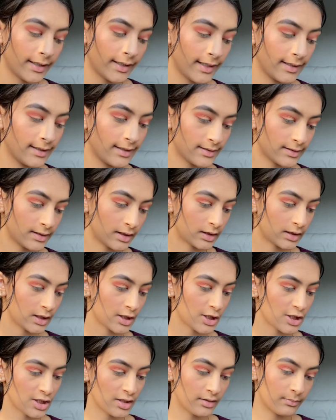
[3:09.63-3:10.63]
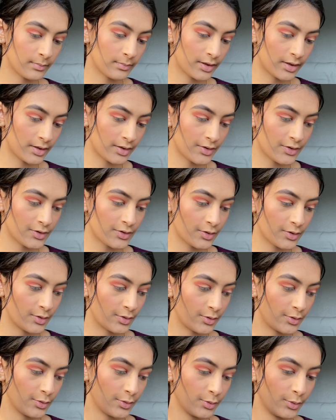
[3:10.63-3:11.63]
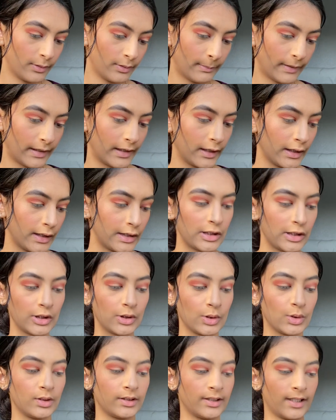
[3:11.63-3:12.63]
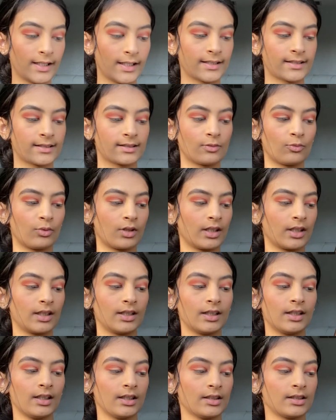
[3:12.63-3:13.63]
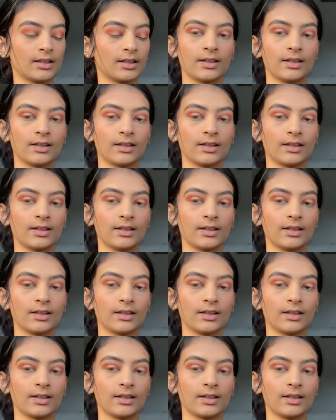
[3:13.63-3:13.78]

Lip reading: take is like a shimmer, so I'm gonna do this one,